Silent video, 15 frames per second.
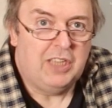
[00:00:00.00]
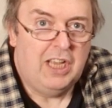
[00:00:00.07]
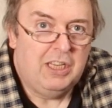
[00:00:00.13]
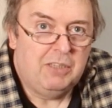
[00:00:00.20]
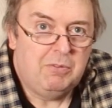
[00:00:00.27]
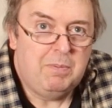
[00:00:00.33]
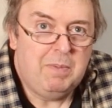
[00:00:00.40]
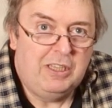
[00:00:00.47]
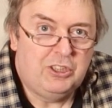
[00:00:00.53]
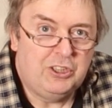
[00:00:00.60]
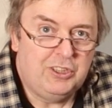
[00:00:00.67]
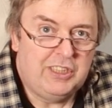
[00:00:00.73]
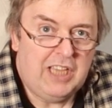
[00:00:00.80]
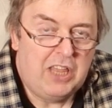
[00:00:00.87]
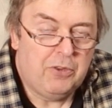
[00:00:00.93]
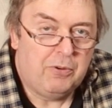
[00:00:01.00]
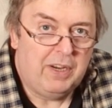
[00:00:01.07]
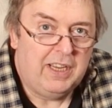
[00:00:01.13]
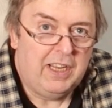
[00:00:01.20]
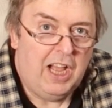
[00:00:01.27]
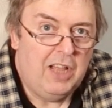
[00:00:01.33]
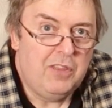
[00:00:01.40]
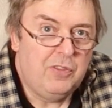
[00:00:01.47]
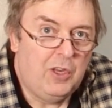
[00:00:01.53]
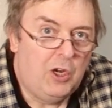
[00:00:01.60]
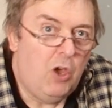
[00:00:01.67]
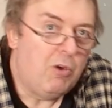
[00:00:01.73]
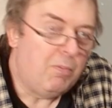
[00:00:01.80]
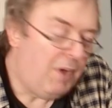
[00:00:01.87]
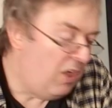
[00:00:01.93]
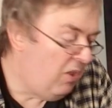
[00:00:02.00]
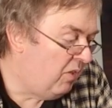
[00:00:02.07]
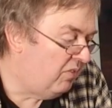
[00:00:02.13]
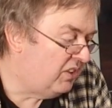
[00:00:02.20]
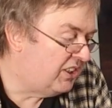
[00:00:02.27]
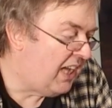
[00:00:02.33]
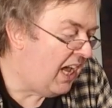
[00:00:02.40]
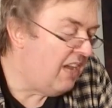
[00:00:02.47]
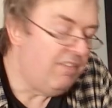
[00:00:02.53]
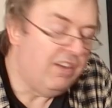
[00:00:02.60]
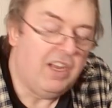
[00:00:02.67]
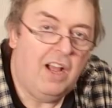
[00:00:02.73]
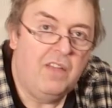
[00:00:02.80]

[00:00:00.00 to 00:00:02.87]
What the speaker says: and we mentioned tethering, and the look both of us gave it